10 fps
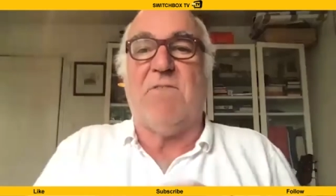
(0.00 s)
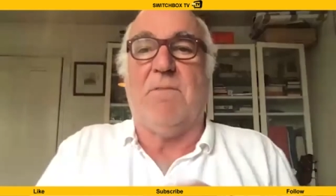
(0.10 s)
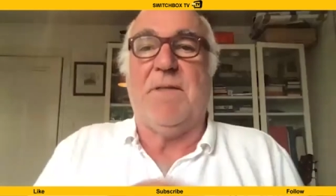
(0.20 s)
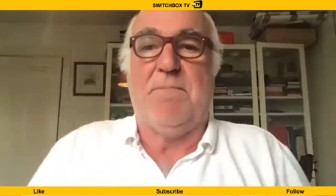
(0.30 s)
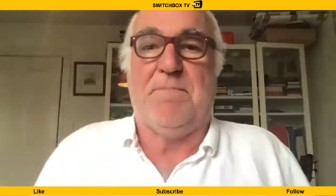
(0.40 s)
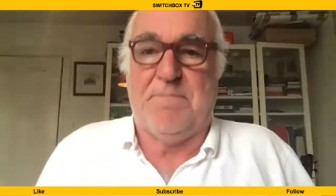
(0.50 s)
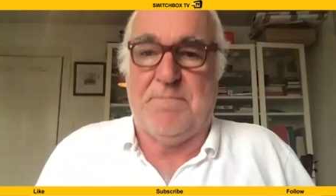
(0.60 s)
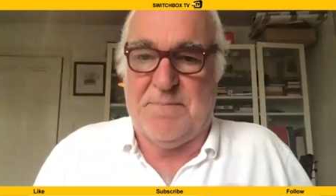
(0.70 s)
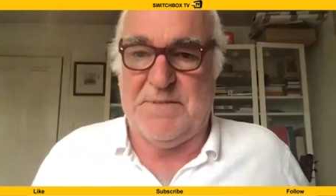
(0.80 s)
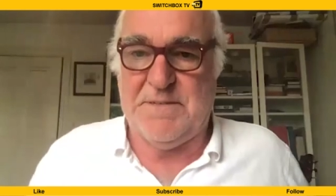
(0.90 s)
up the
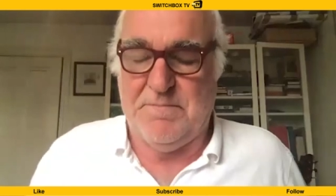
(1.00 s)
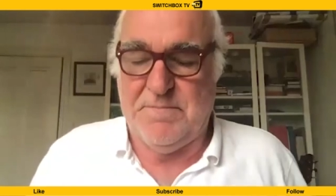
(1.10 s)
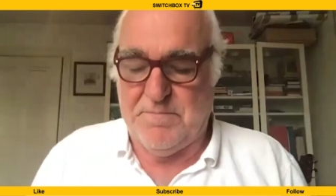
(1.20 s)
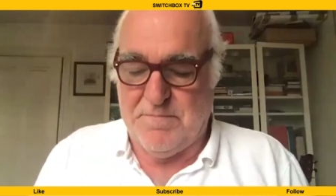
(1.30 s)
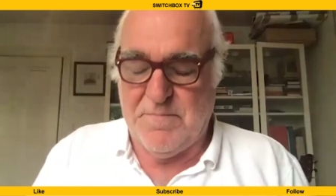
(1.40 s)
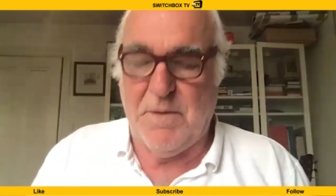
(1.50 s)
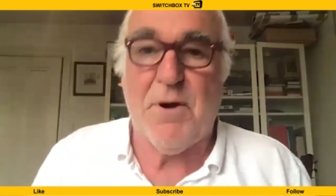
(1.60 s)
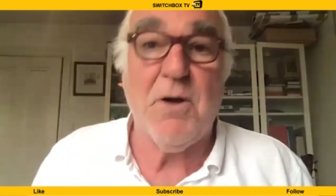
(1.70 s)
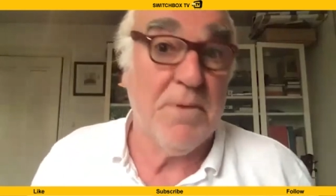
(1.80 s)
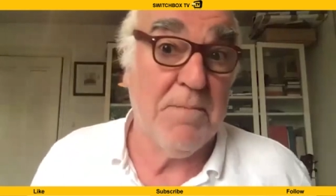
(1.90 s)

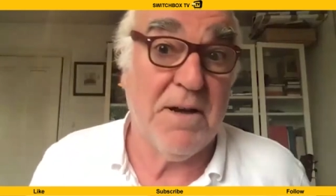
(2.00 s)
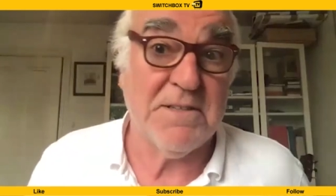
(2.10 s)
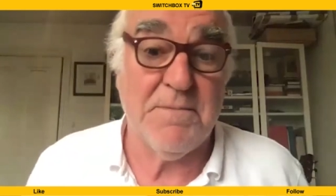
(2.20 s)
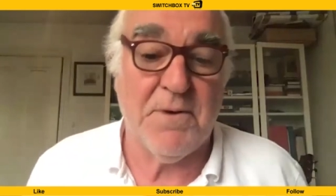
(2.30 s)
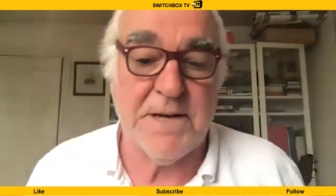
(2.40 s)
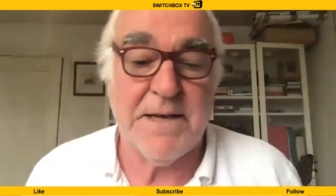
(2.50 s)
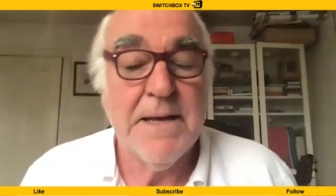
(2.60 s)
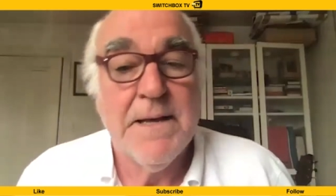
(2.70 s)
appropriate parts of the body.